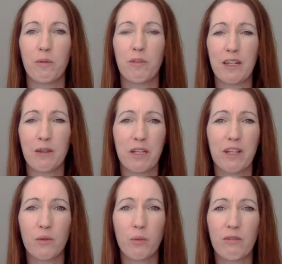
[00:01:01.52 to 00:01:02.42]
That's
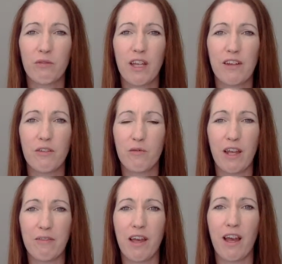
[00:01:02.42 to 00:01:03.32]
because we tend to
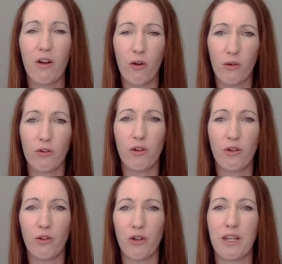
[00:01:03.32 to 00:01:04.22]
favour our own
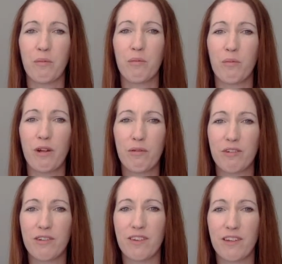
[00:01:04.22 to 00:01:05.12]
learning
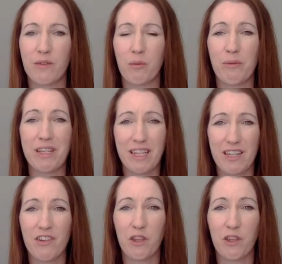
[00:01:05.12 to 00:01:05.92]
preferences when we teach